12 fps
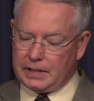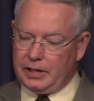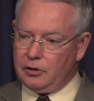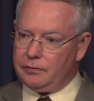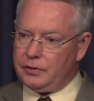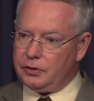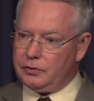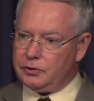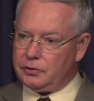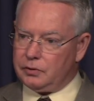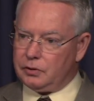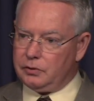interviews
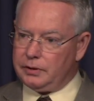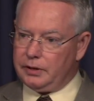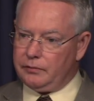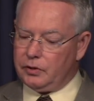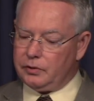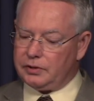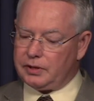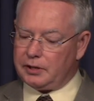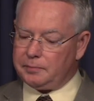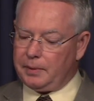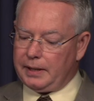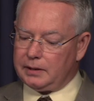to include interview of the
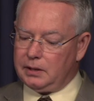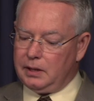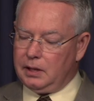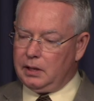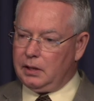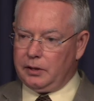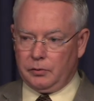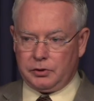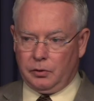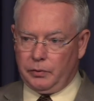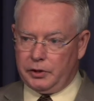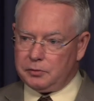suspect, there was
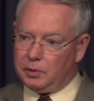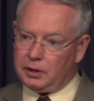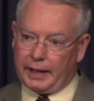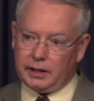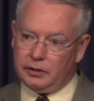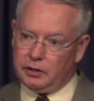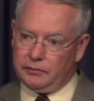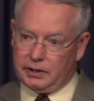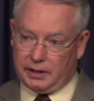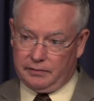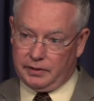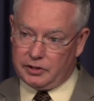no reasonable likelihood of a
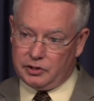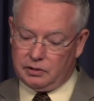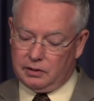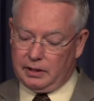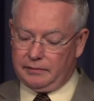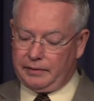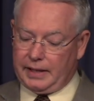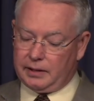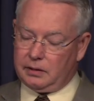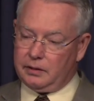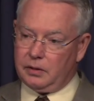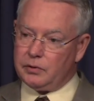conviction. In
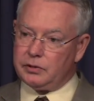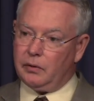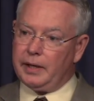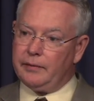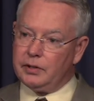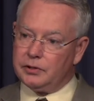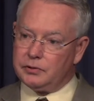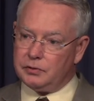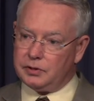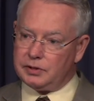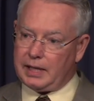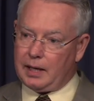fact, there was no evidence to
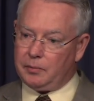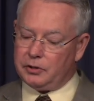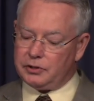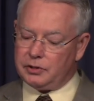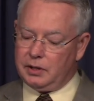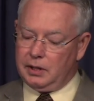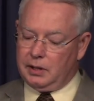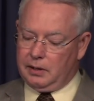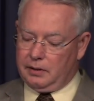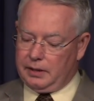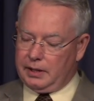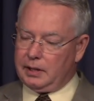establish
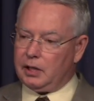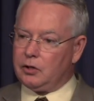that a